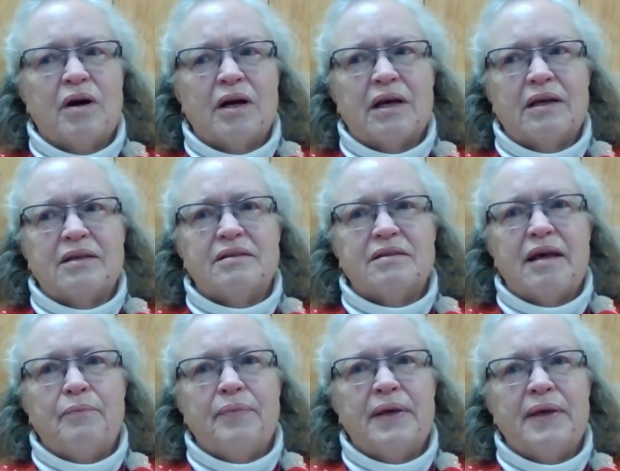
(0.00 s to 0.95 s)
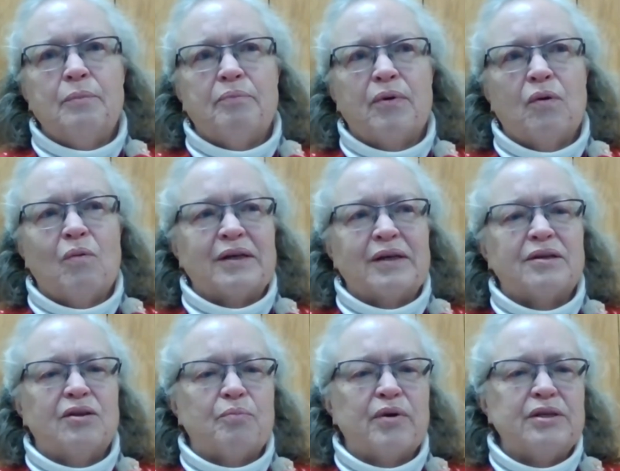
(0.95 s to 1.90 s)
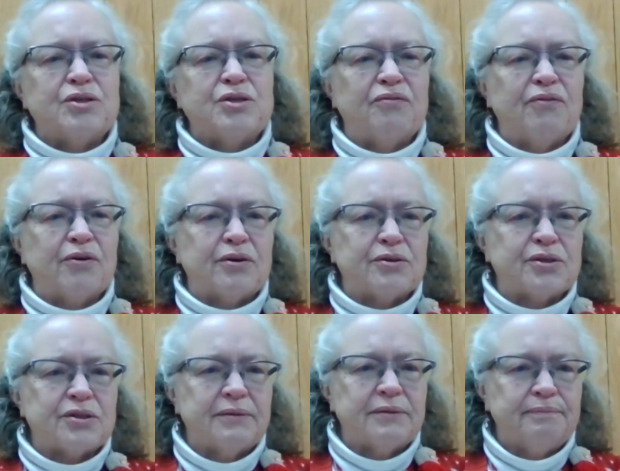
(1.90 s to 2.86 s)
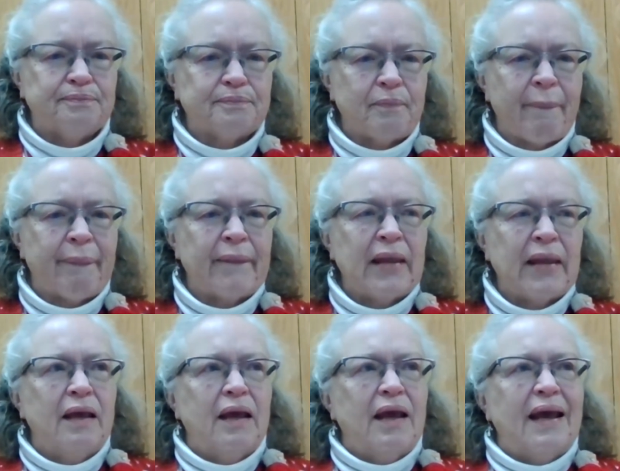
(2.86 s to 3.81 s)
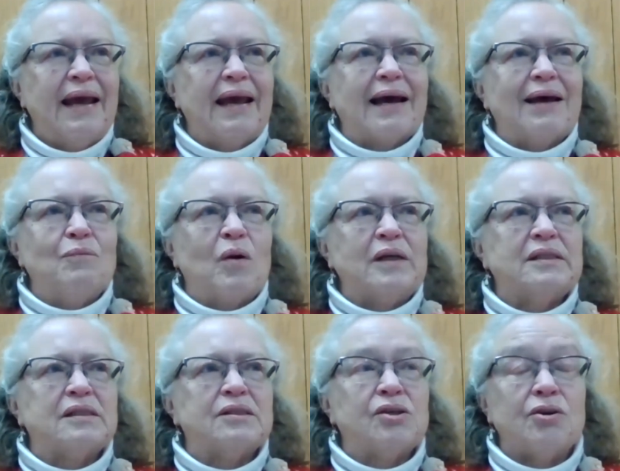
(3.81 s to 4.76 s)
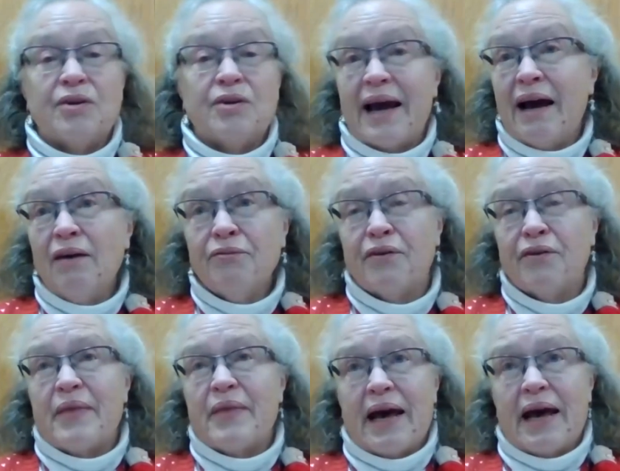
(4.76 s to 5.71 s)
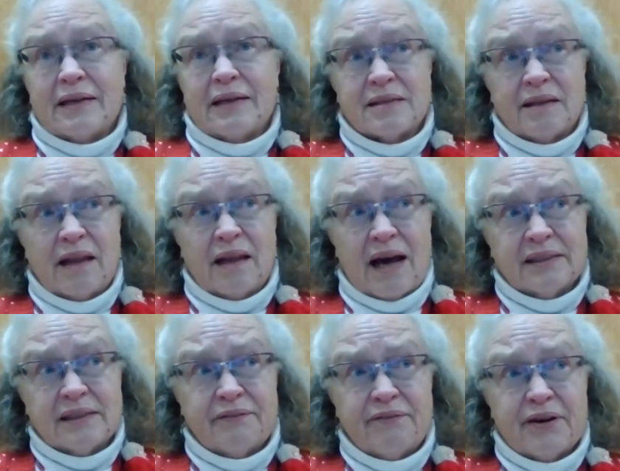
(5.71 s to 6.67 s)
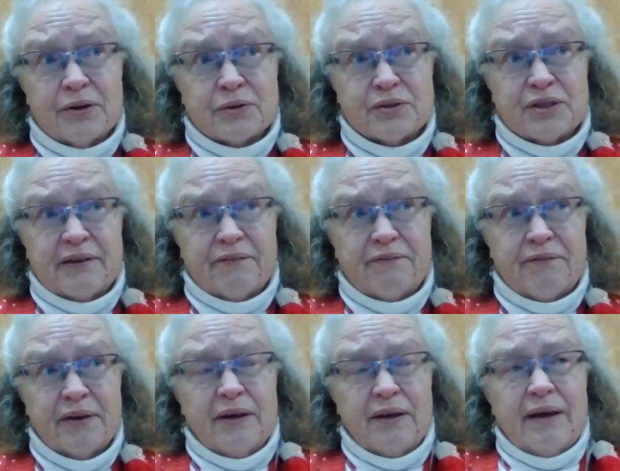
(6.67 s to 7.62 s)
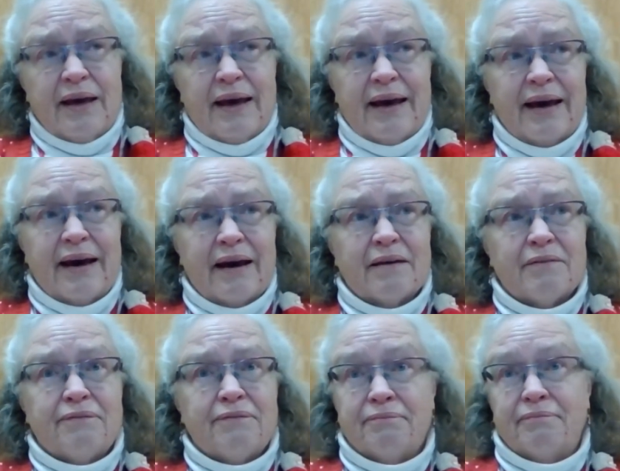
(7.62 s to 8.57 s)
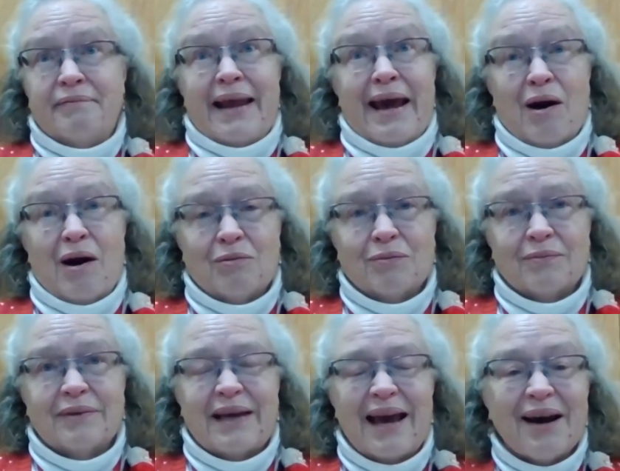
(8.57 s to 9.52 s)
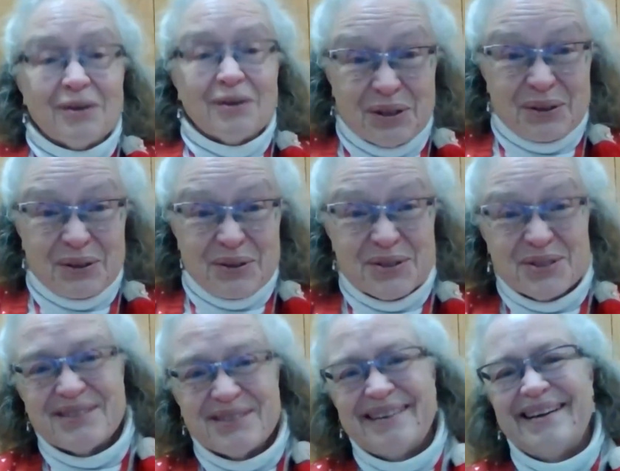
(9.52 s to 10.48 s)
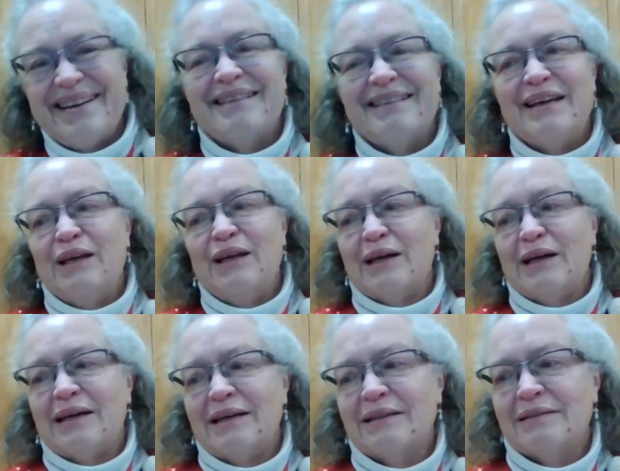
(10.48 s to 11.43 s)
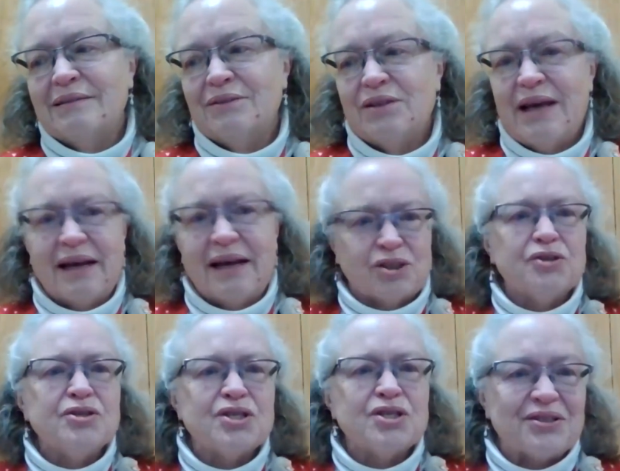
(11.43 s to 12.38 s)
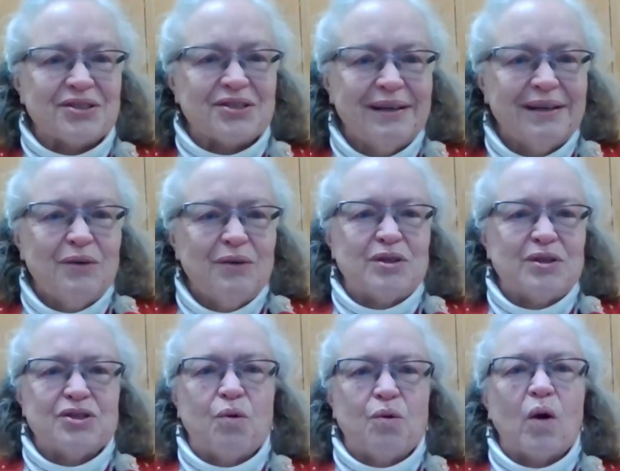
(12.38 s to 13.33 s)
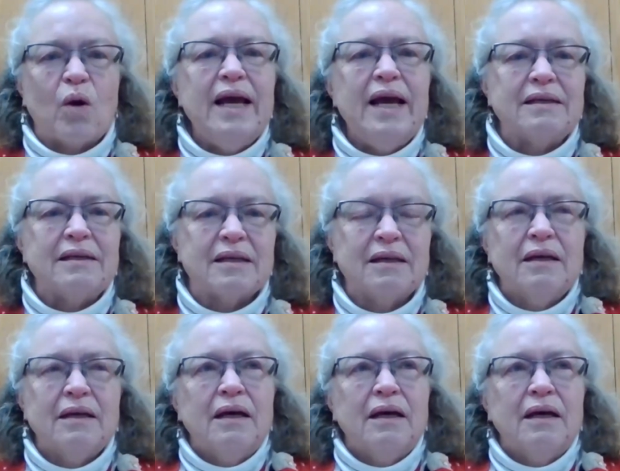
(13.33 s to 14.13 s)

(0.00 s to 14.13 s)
was that people went to the preacher first. And what's turned out from that is lots of folks have now counselors at churches, which is great.